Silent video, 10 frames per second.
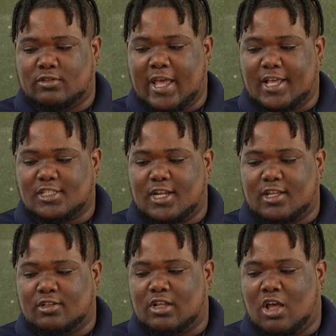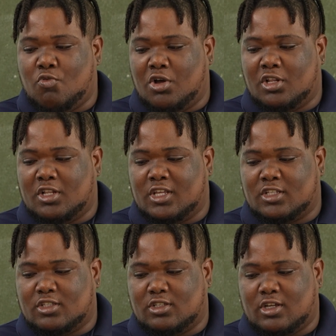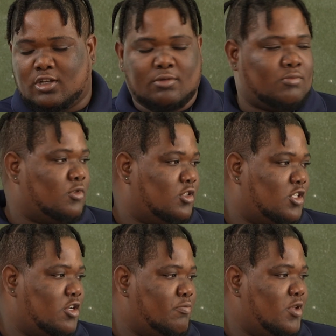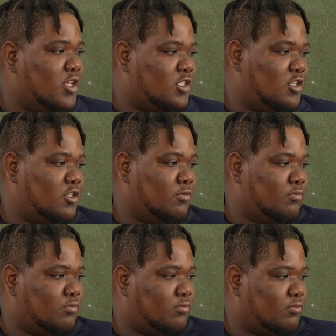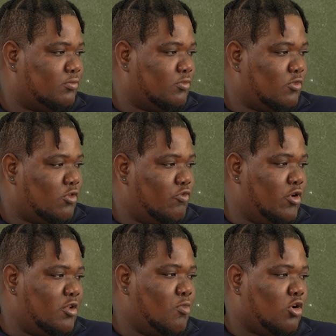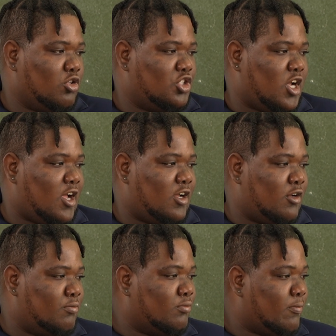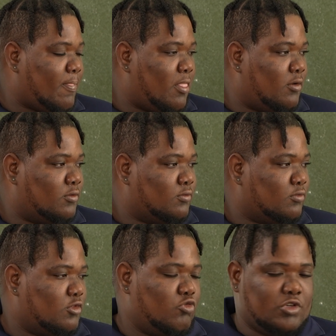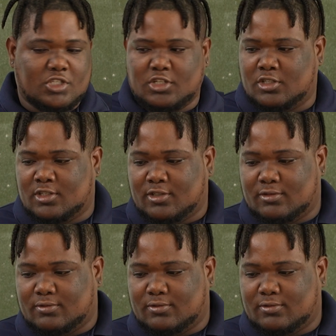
hex nut. I welded it to the base of the ready bottle jar results.